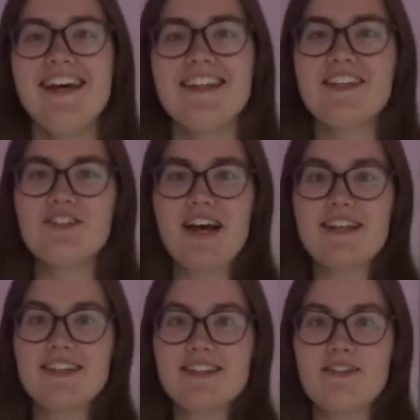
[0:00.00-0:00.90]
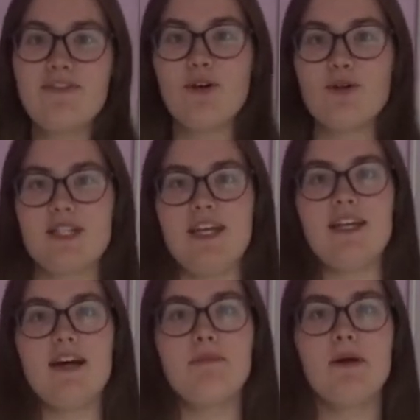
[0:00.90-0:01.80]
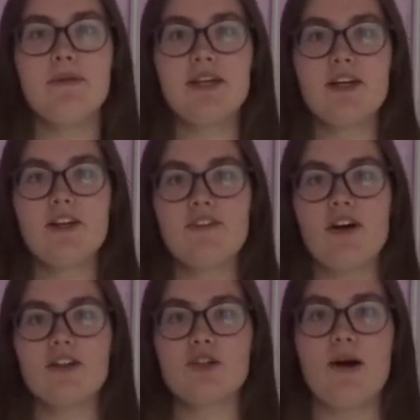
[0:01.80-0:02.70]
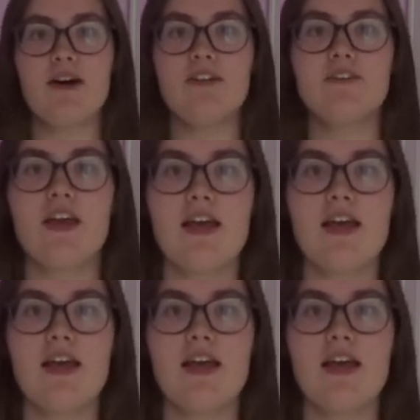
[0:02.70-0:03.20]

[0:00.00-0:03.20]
The dress is a 14. I probably could have got a 12